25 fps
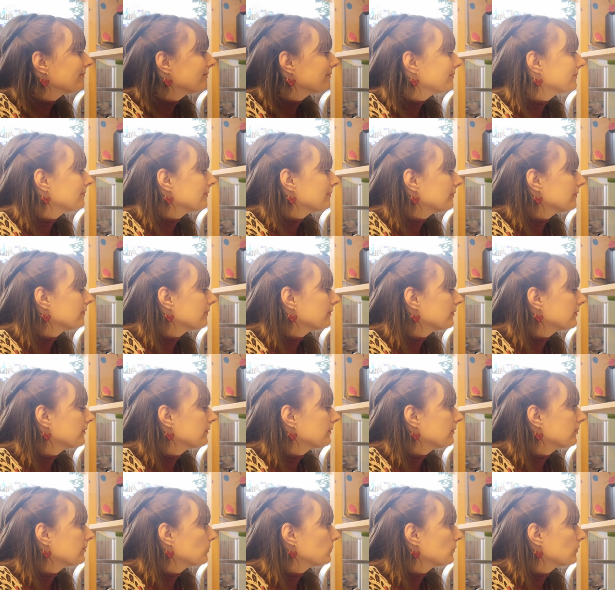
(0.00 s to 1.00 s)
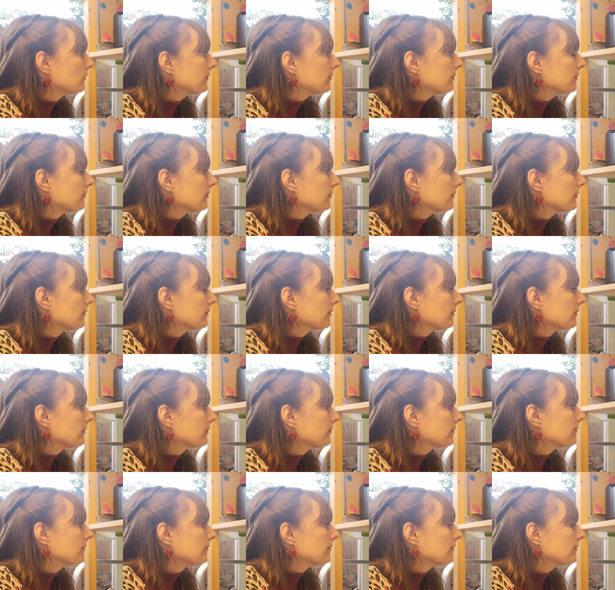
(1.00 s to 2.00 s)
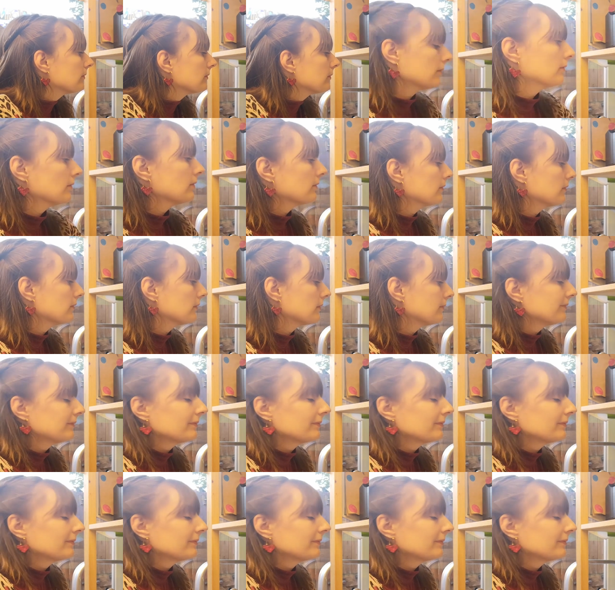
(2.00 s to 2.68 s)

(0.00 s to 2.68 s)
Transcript: No one is speaking in this clip.